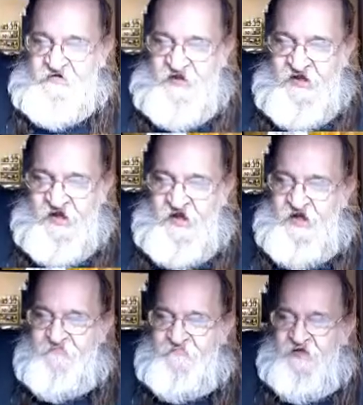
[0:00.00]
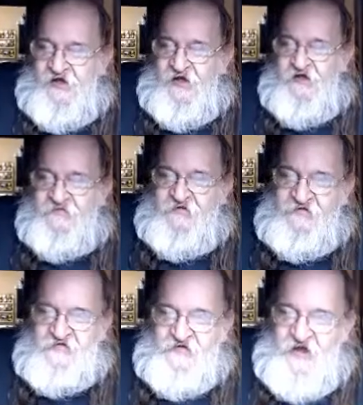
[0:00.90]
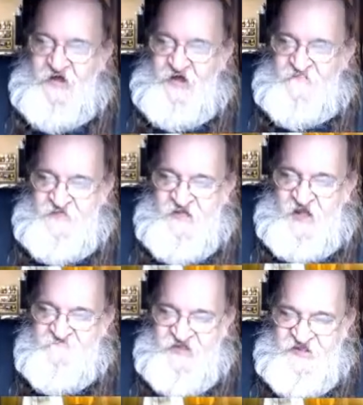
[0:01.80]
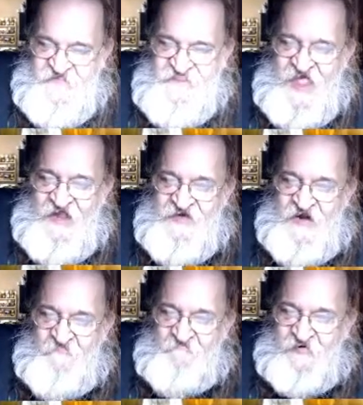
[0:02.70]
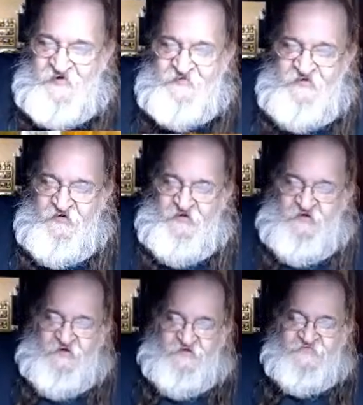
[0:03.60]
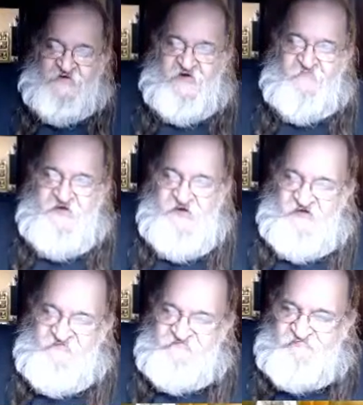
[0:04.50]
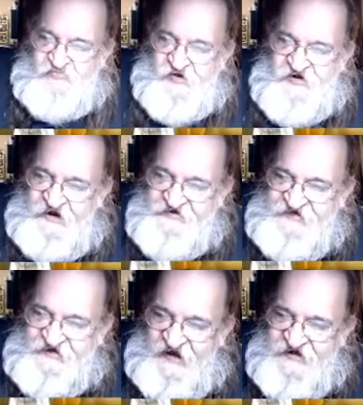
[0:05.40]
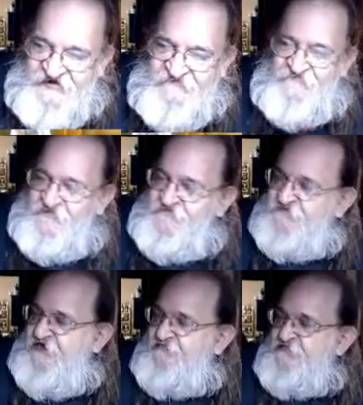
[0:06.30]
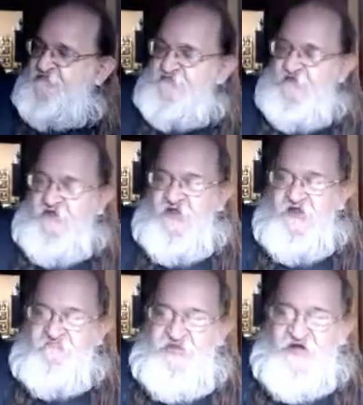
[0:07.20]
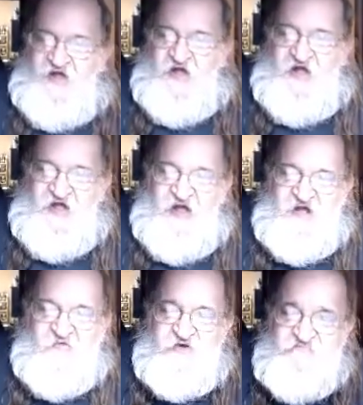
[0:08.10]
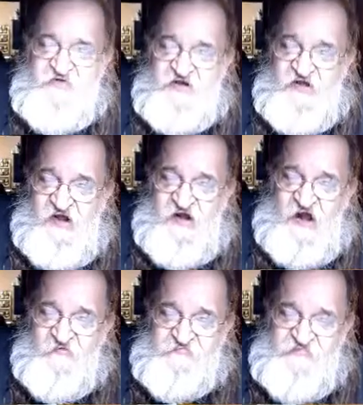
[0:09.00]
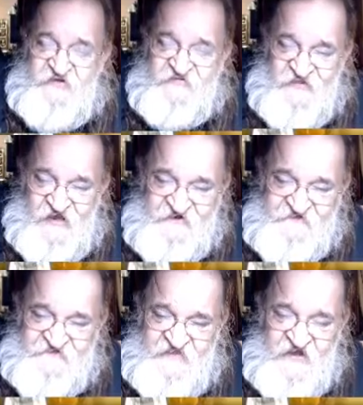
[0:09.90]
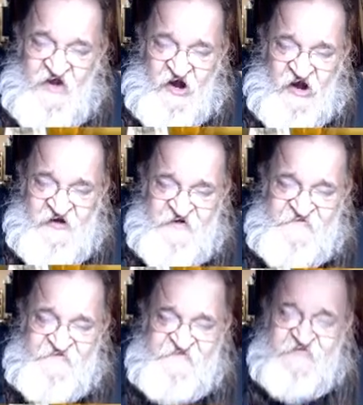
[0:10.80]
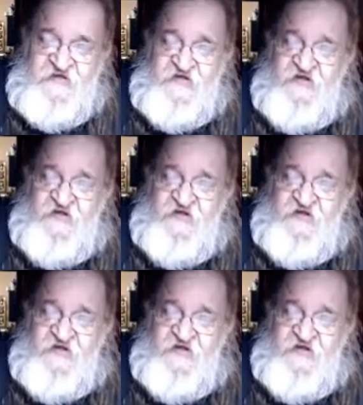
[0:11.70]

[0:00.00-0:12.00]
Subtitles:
Yeah, I think I'm in that number, Jeremy, of pre-1980 fish keepers, but I would be less than honest